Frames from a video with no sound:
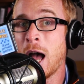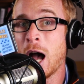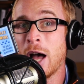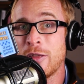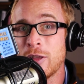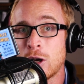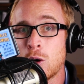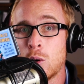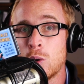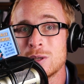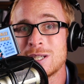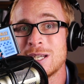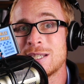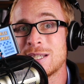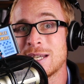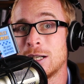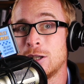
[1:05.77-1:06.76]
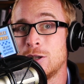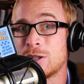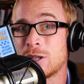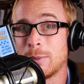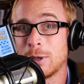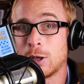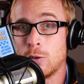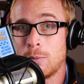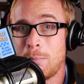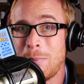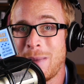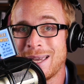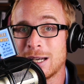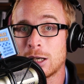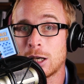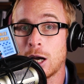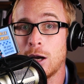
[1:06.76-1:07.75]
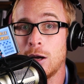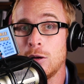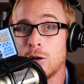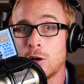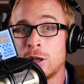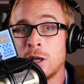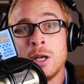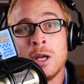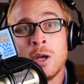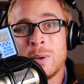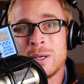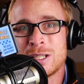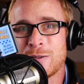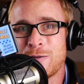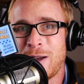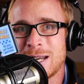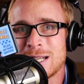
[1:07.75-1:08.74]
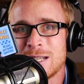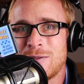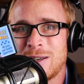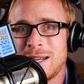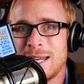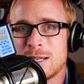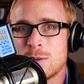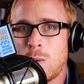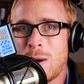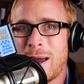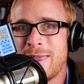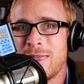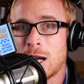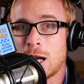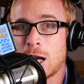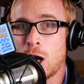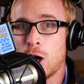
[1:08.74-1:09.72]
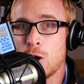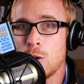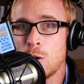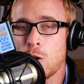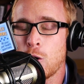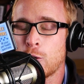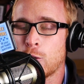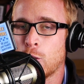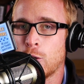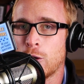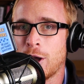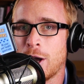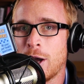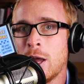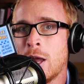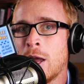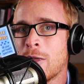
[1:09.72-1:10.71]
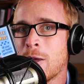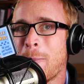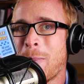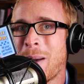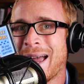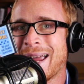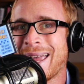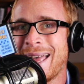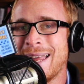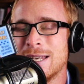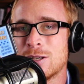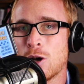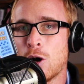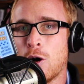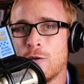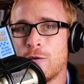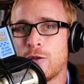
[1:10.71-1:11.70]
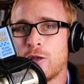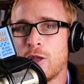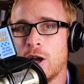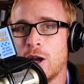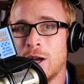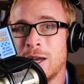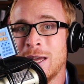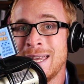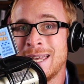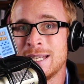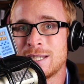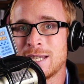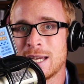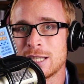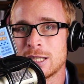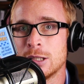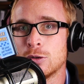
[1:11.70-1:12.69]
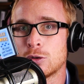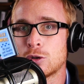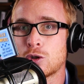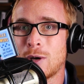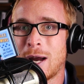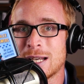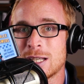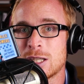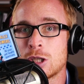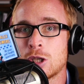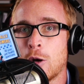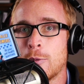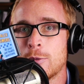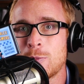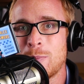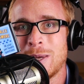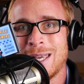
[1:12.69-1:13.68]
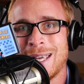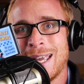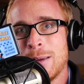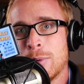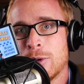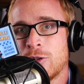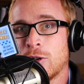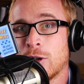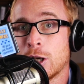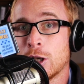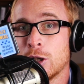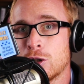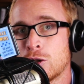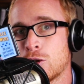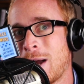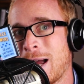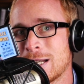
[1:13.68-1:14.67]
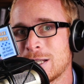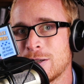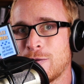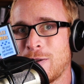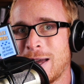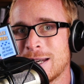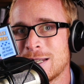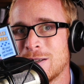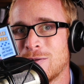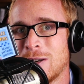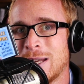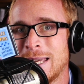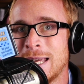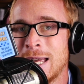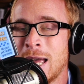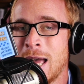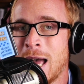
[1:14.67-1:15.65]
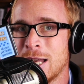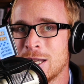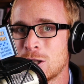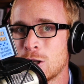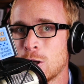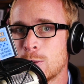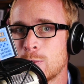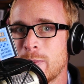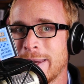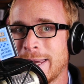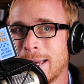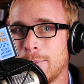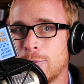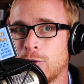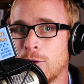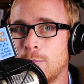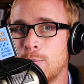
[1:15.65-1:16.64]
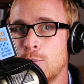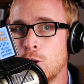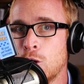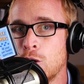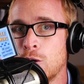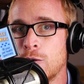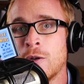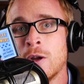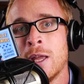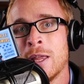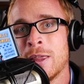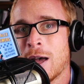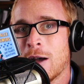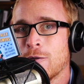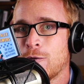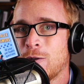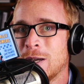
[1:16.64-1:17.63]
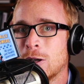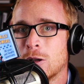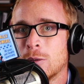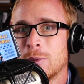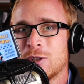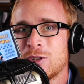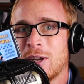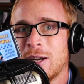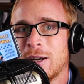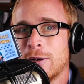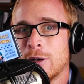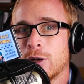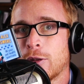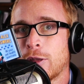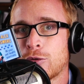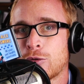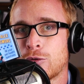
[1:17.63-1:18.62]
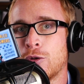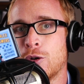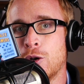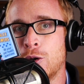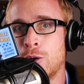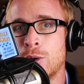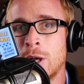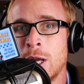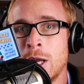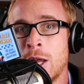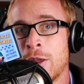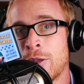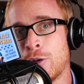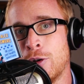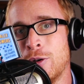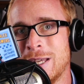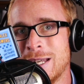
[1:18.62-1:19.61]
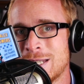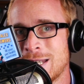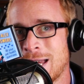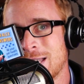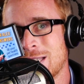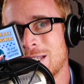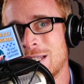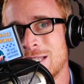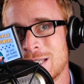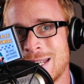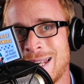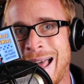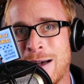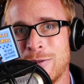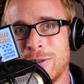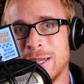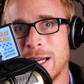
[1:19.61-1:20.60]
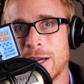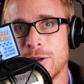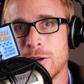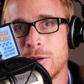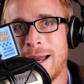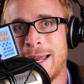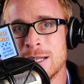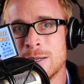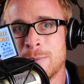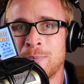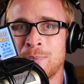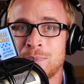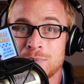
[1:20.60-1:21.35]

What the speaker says: Other causes include something called Megacolon, which effectively is when the colon or the back end of the intestinal tract stops being able to contract effectively and stops being able to move that fecal material through the intestines and out the other end.